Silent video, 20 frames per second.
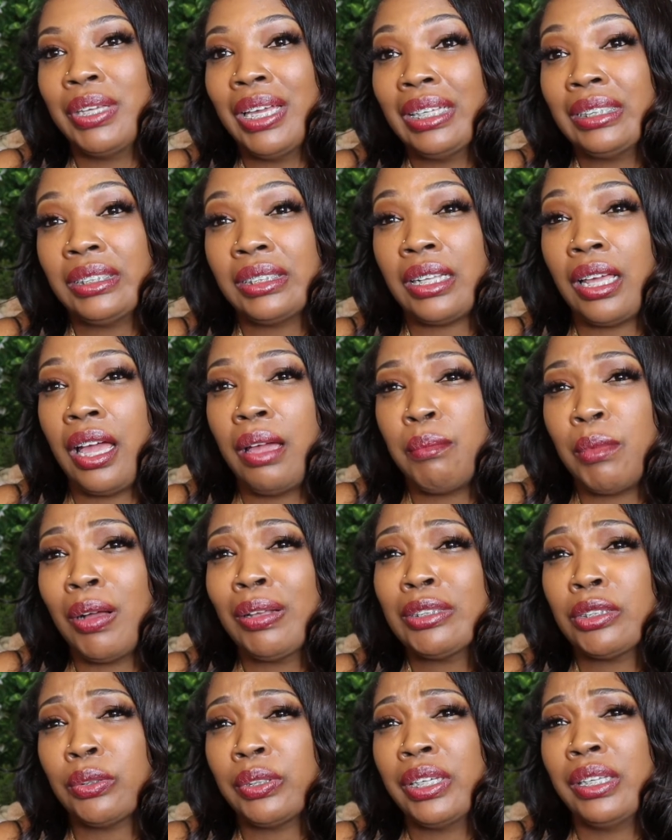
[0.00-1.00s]
Yes, I'm
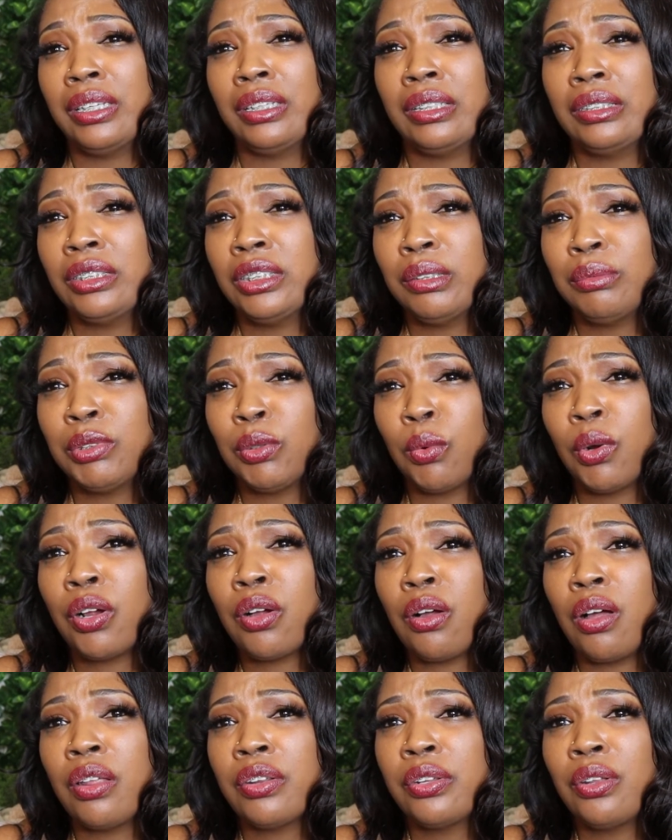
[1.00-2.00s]
also getting in the gym to
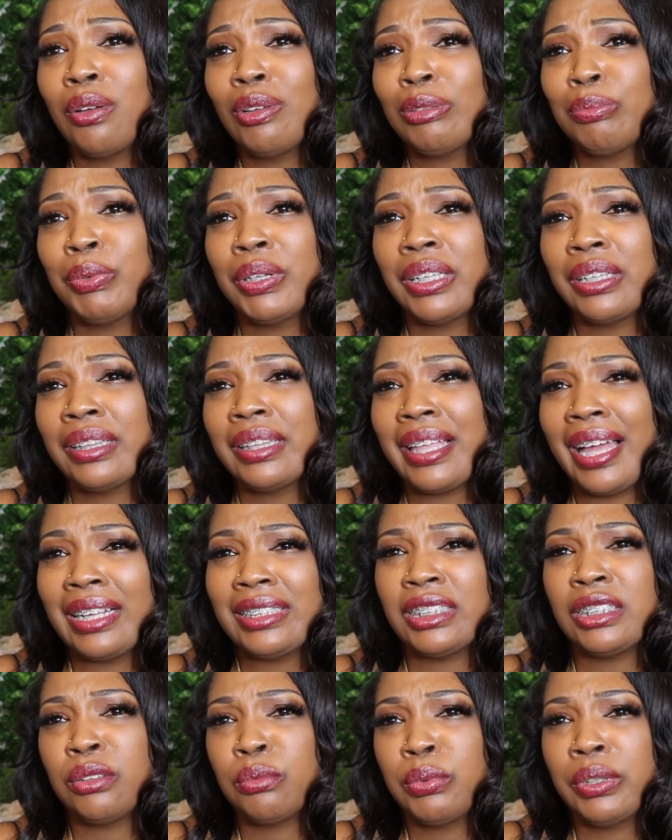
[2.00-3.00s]
work on those, but
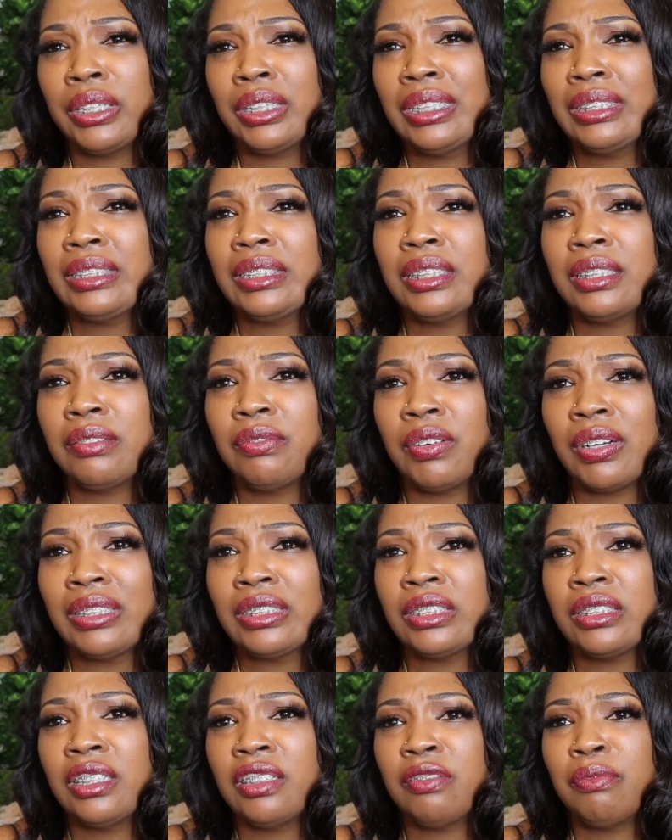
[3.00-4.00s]
that's the realistic
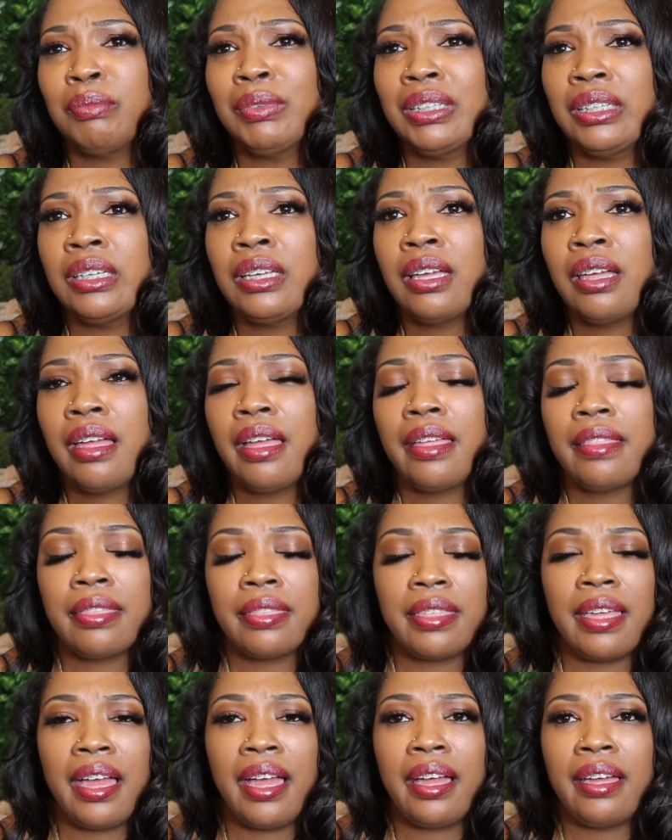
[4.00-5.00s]
version of me
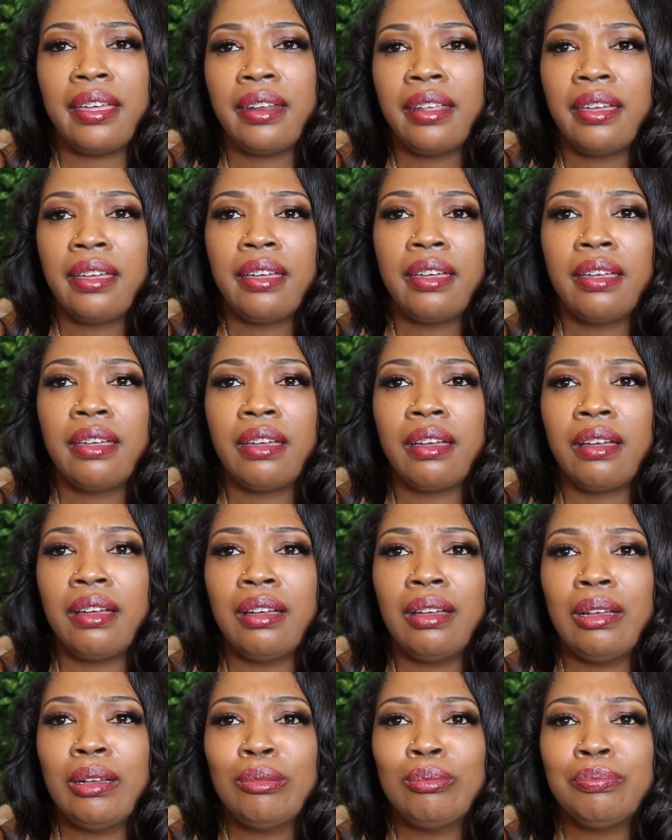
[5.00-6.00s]
that
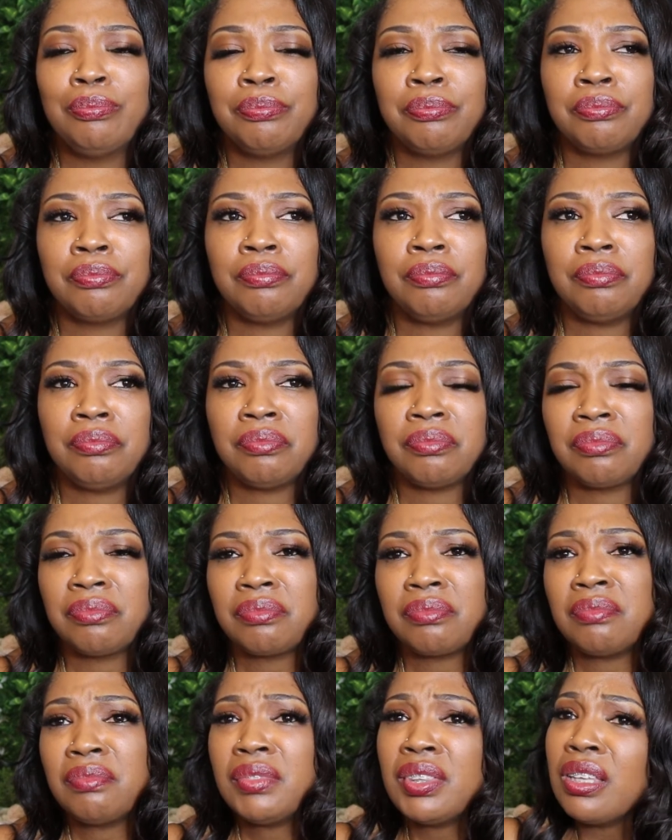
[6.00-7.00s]
I'm
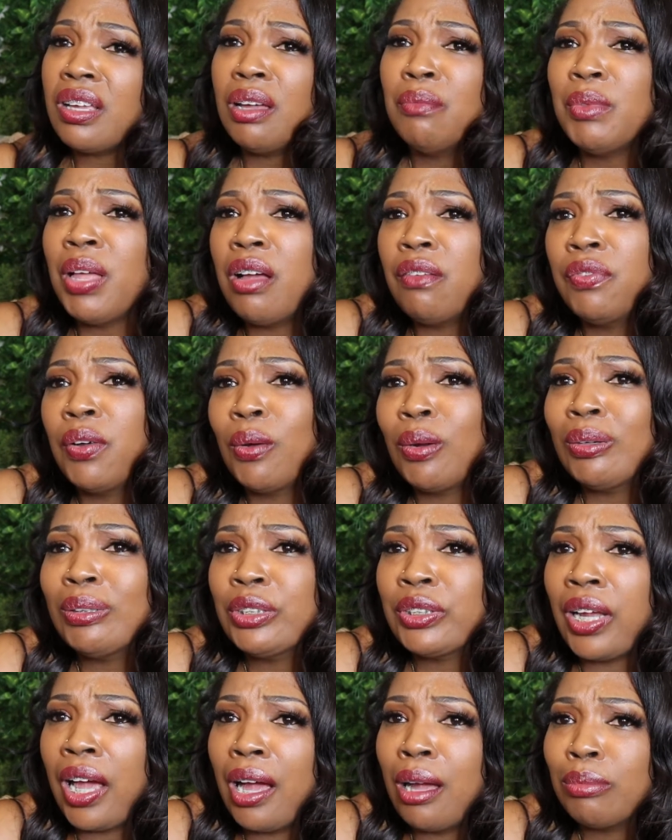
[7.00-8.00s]
not
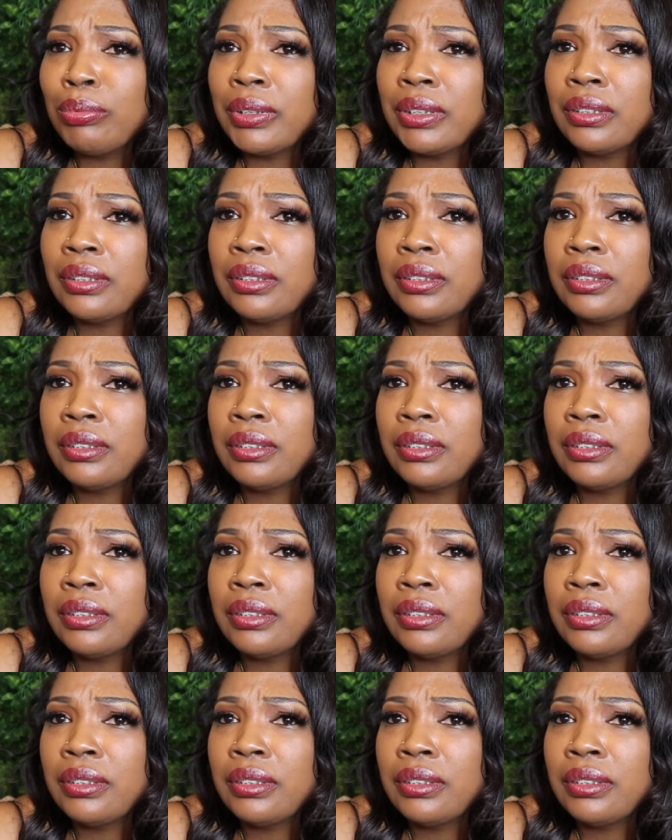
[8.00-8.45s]
photoshopped.